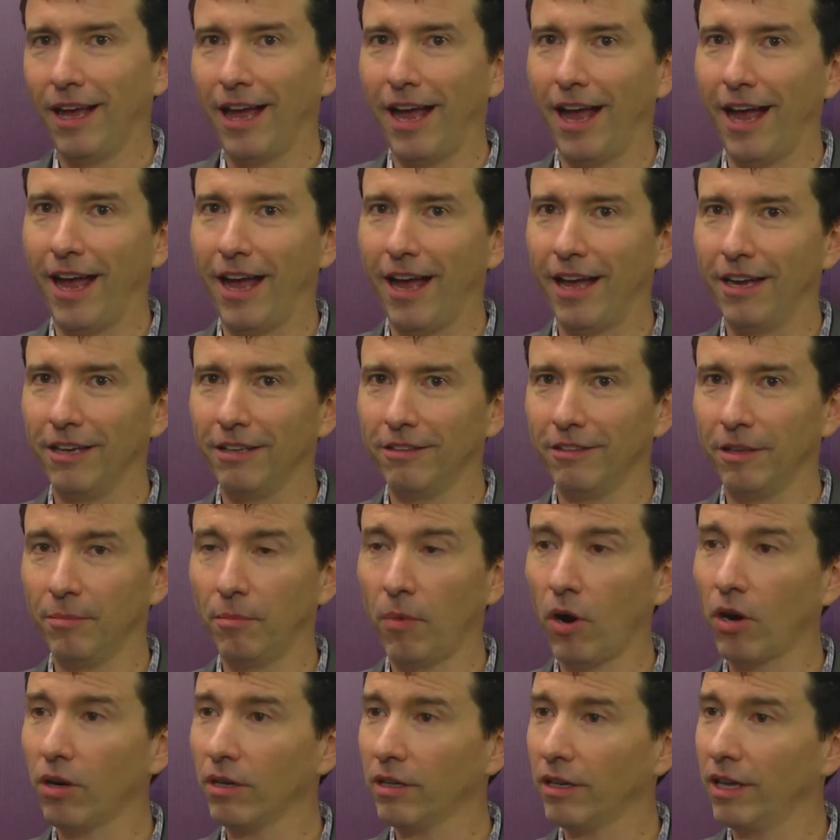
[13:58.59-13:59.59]
And
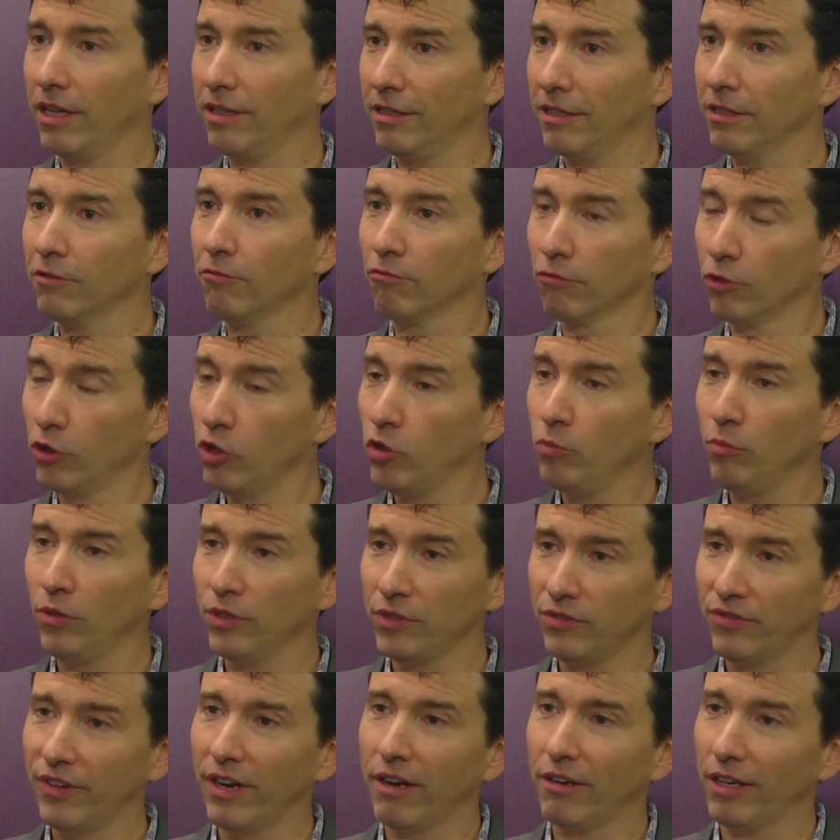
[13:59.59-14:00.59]
the room
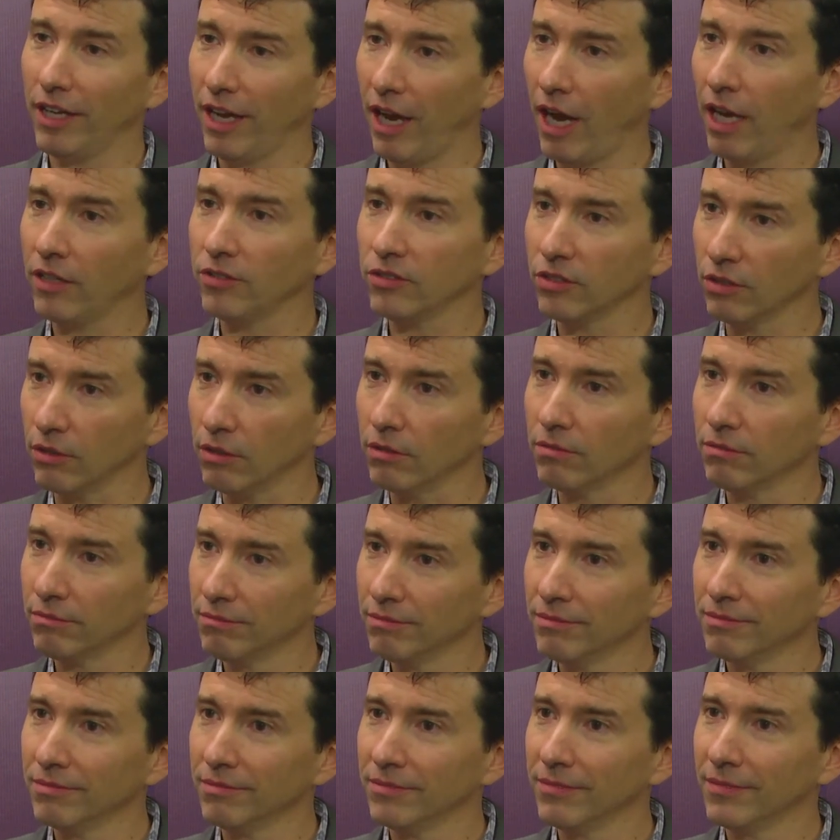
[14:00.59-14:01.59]
was fairly hostile
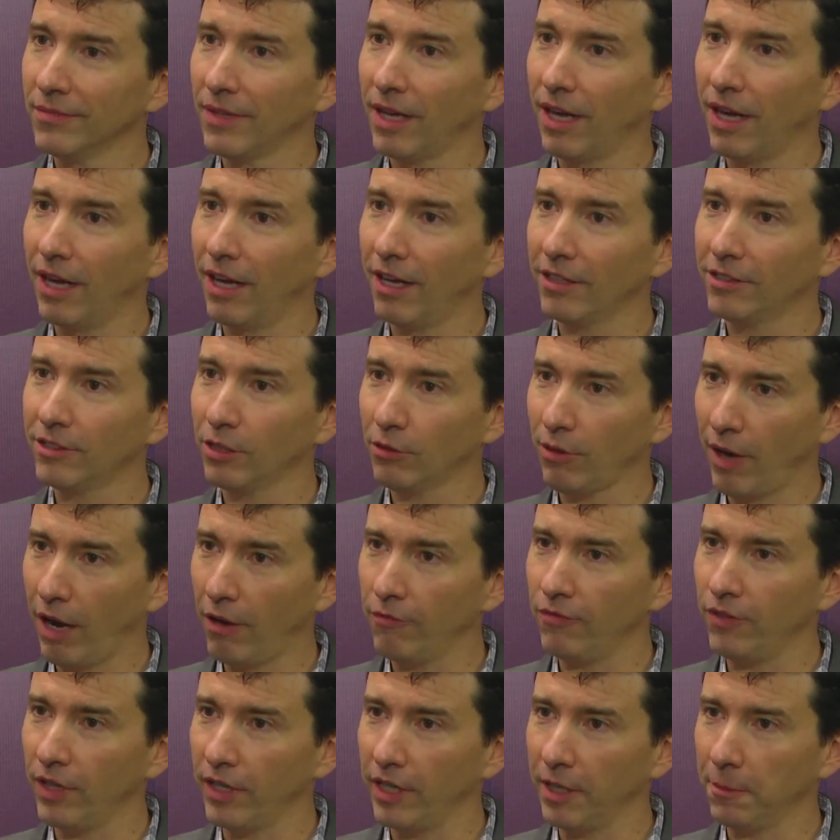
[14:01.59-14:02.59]
to
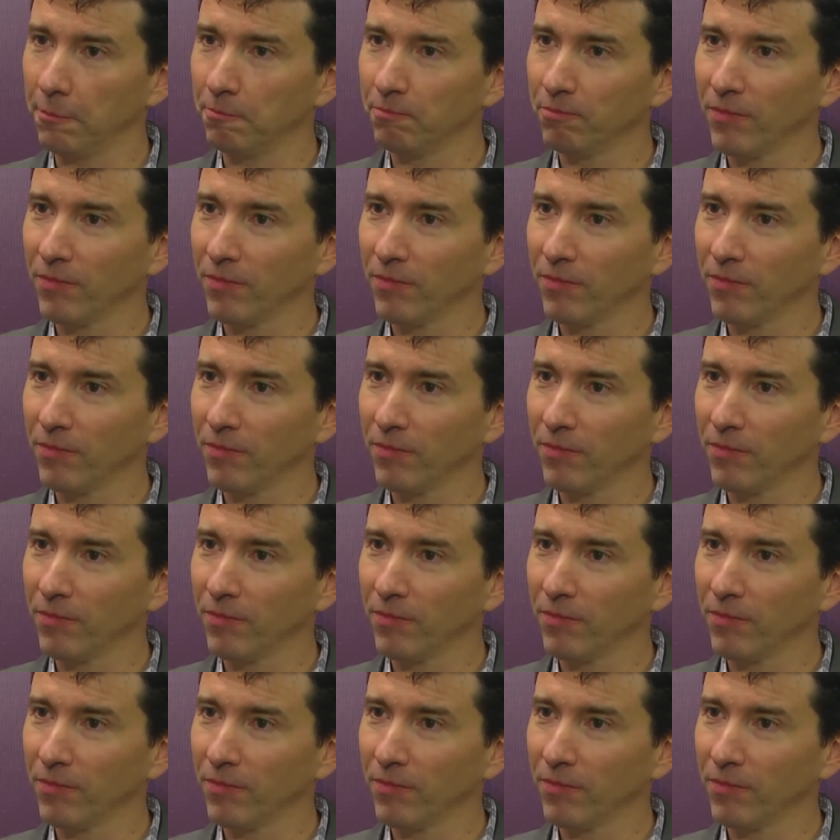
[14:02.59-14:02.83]
crowdfunding.